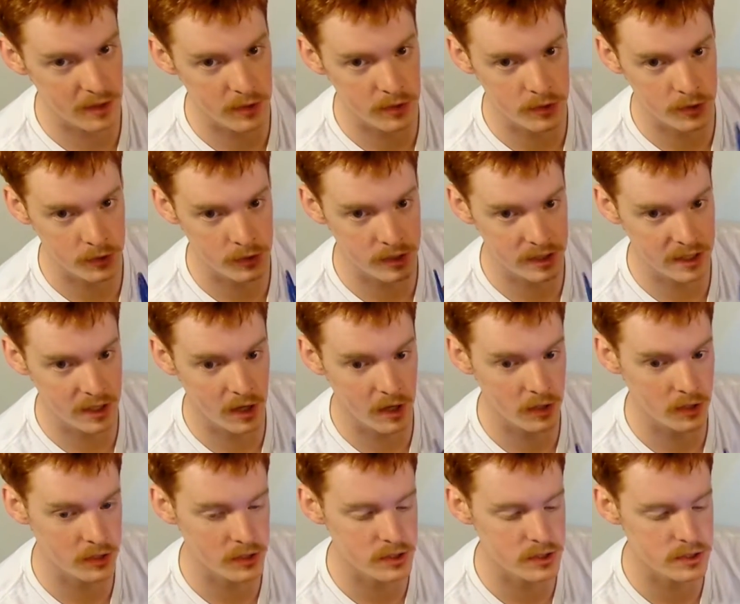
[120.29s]
$30.
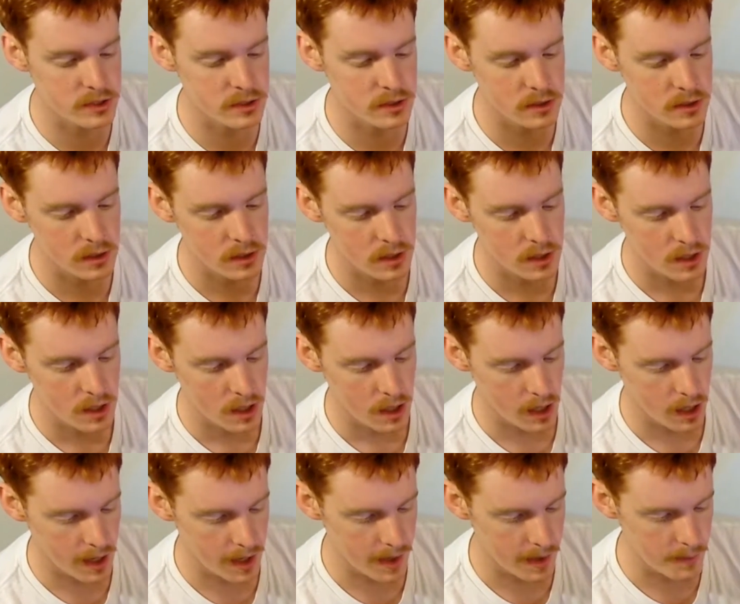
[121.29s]

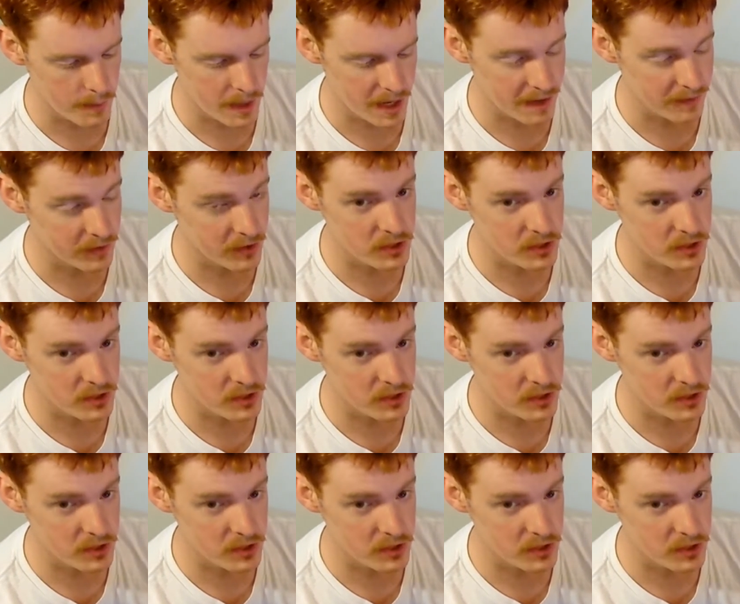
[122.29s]
Um, and I've